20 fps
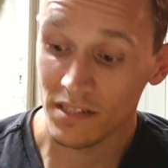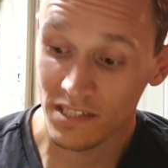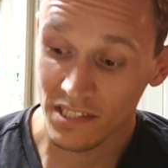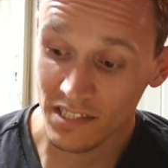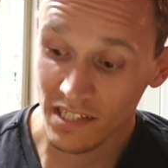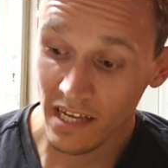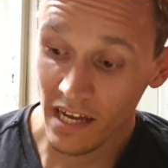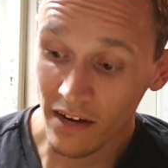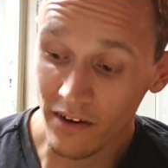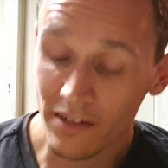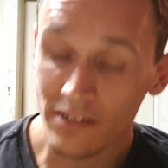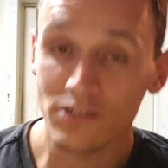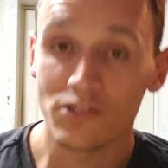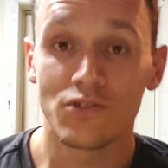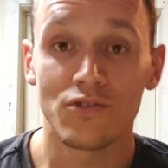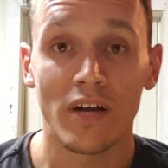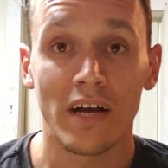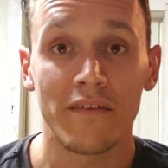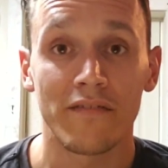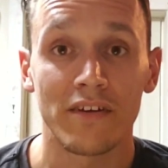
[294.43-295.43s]

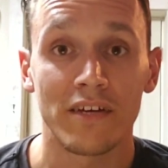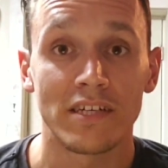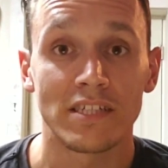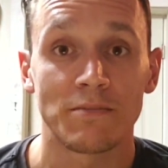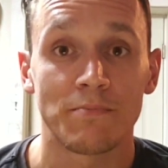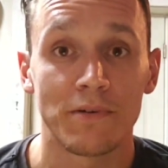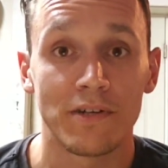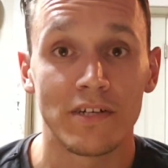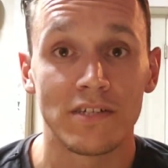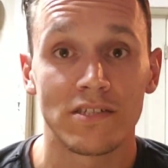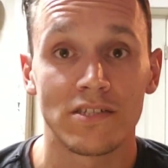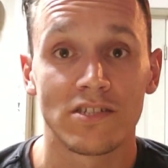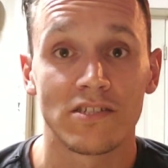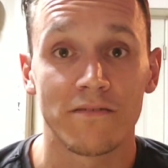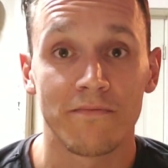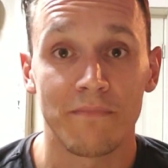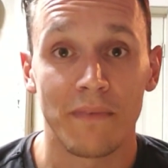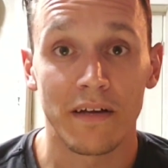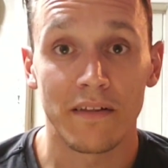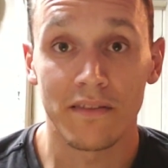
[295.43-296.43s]
scariest driving experiences
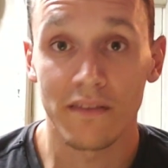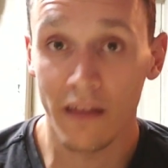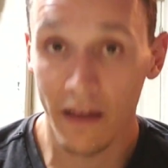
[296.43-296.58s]
of my